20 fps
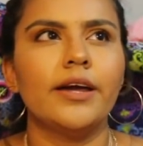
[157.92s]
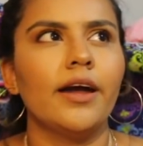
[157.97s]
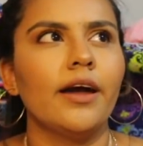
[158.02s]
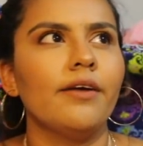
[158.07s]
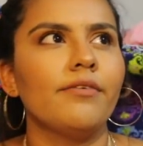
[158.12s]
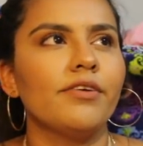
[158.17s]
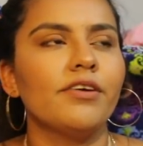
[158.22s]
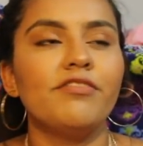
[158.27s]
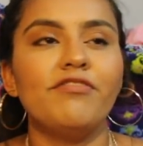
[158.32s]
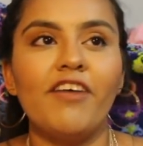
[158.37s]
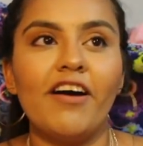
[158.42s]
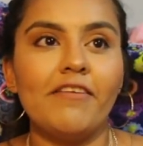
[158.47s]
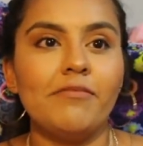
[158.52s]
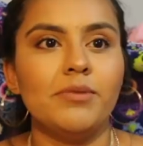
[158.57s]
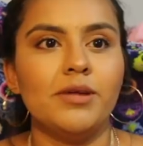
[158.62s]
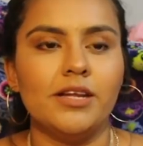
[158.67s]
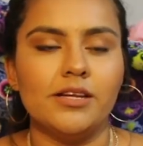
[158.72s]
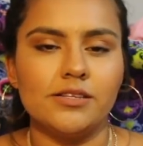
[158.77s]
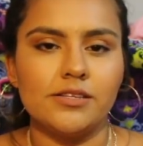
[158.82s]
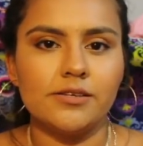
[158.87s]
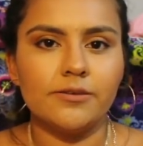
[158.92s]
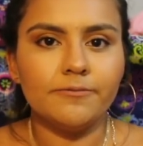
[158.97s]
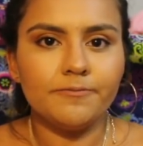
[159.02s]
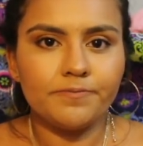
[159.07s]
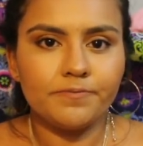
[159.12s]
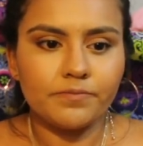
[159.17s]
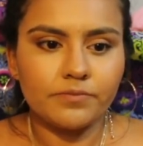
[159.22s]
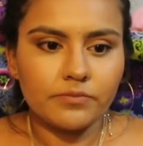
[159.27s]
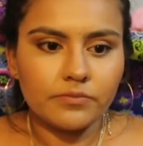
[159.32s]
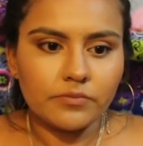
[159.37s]
every 5 minutes,
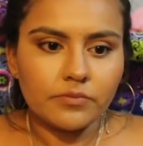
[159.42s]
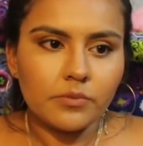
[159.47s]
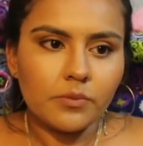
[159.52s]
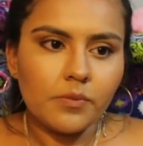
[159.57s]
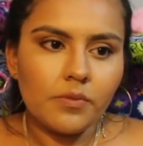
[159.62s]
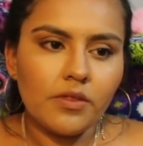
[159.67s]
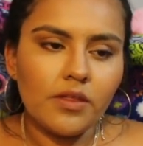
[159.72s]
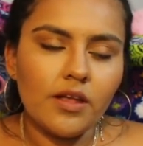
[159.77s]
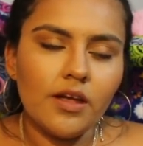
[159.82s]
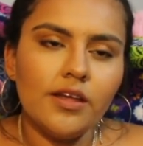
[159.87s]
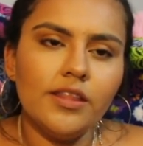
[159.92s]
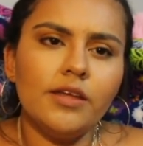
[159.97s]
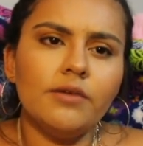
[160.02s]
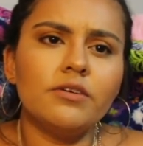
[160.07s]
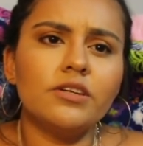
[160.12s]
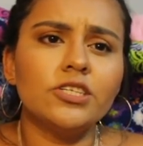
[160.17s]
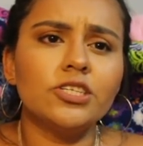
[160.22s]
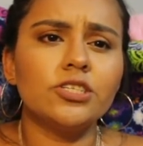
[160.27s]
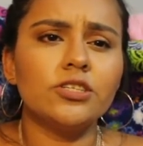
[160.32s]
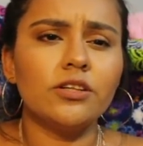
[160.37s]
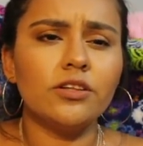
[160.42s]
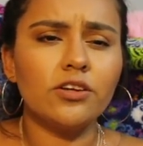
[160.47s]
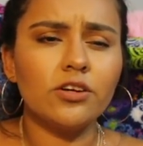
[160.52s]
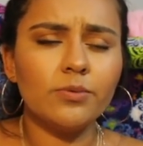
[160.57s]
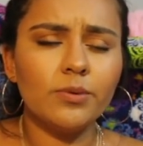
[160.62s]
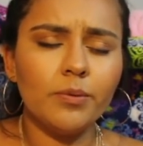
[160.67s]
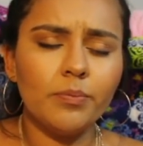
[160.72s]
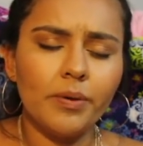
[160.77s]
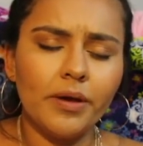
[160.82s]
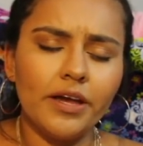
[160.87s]
and they were just a
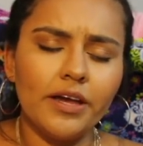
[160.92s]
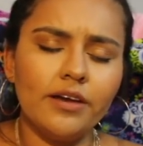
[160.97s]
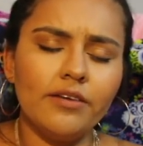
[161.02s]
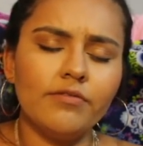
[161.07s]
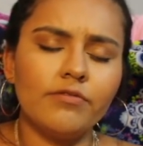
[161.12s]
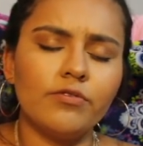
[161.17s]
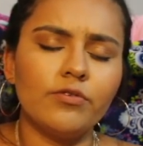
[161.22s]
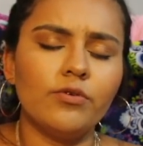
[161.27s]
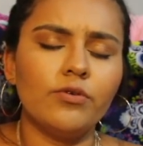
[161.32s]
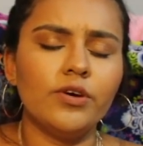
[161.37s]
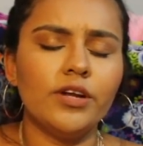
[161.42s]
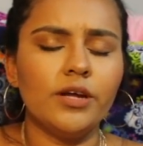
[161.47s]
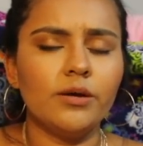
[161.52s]
little bit painful,